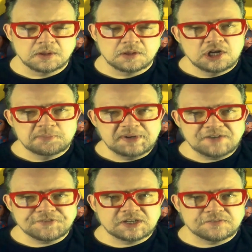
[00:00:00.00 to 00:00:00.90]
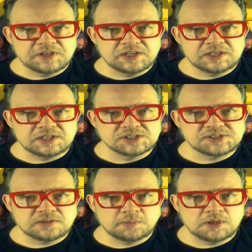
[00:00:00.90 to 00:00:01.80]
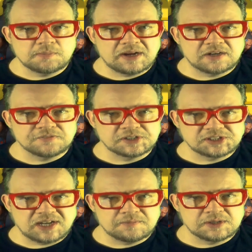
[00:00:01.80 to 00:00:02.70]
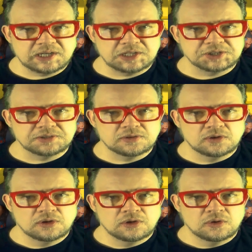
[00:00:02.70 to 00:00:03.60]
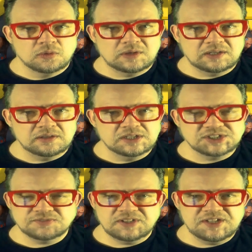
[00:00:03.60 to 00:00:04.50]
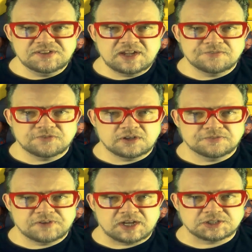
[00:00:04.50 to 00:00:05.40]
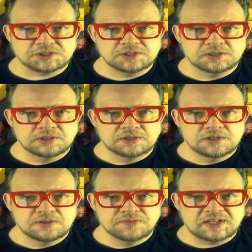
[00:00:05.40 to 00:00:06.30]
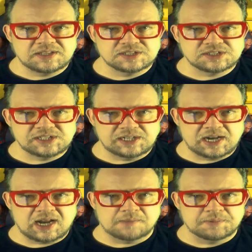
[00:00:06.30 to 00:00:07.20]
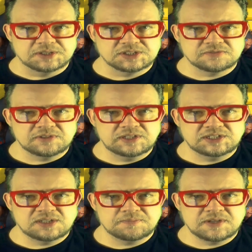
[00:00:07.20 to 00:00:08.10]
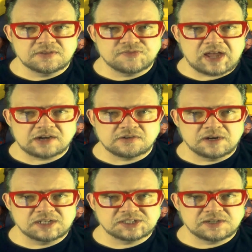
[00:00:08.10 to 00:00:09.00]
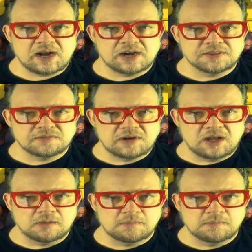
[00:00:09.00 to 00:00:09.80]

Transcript: But after giving it a considerable amount of examination, well, is it really that far fetched that this scene happened? Is it really something that crazy or out of the realm?